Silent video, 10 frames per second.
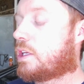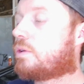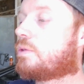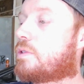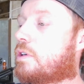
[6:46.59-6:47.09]

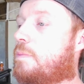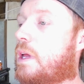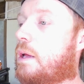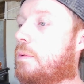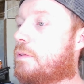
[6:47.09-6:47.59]
user to
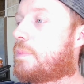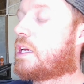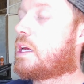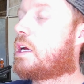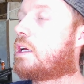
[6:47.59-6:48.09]
be able
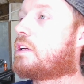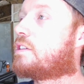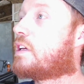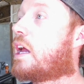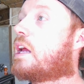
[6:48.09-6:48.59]
to
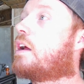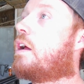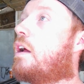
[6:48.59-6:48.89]
say,